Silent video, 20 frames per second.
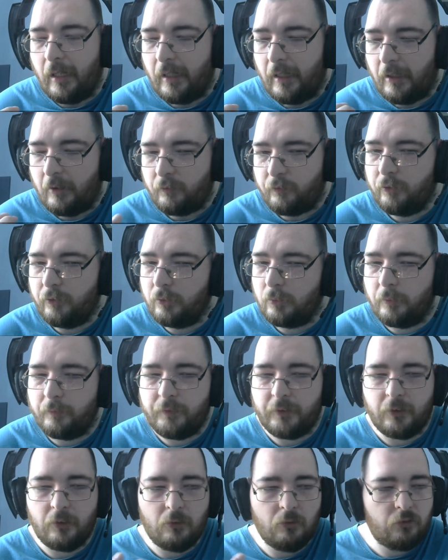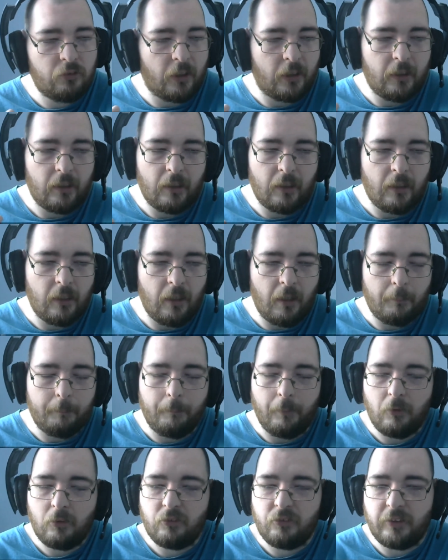Food reviews,
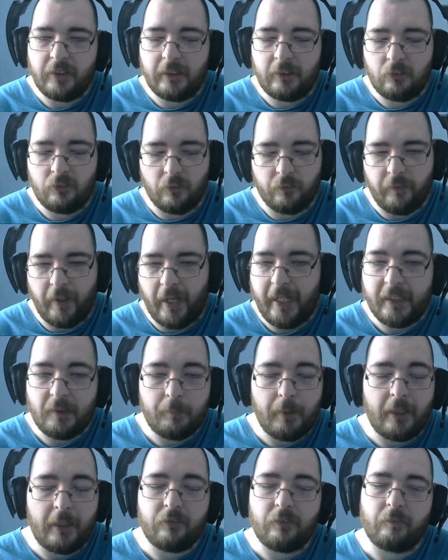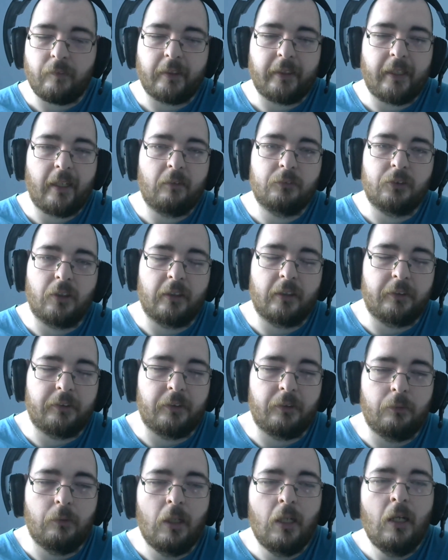unboxings of anime and stuff like that I'm trying to
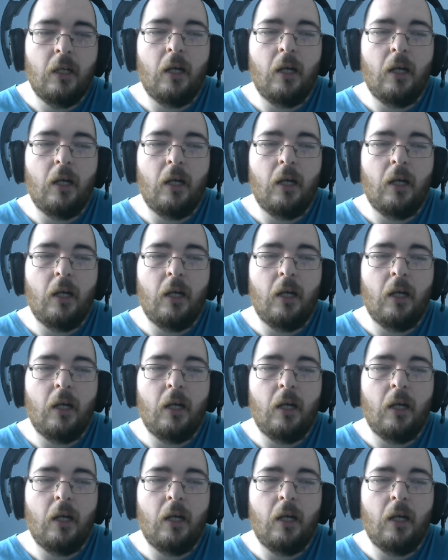do,